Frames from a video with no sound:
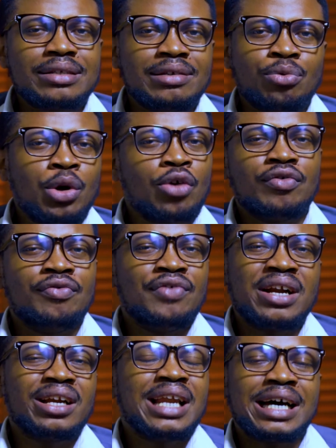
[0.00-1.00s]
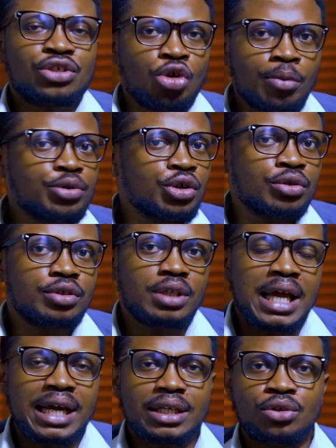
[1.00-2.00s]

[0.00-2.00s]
one of the very last options. Like,